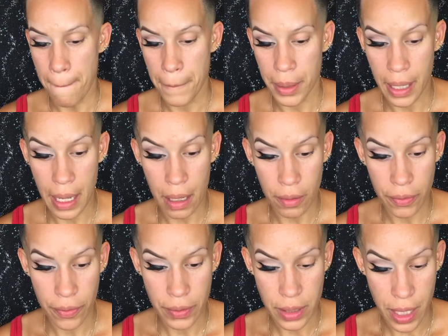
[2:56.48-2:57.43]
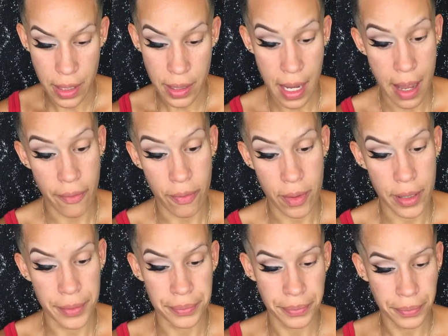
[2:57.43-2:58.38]
But e.l.f. does have
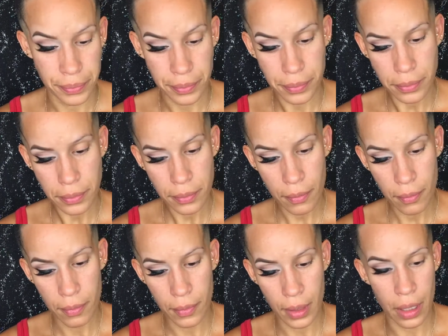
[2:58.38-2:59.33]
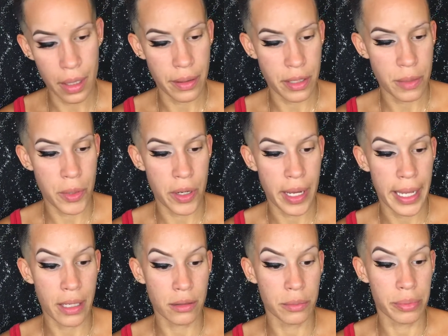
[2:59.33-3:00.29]
one, the small
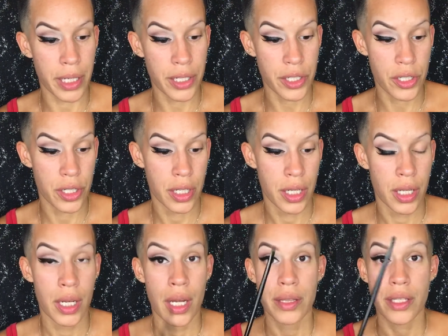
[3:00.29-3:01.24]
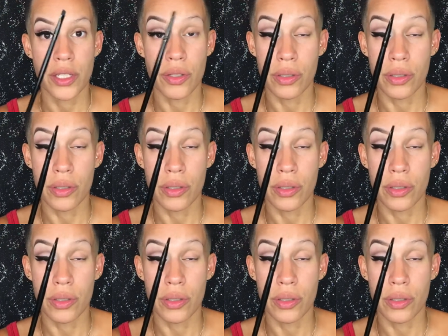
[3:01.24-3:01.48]
angled brush that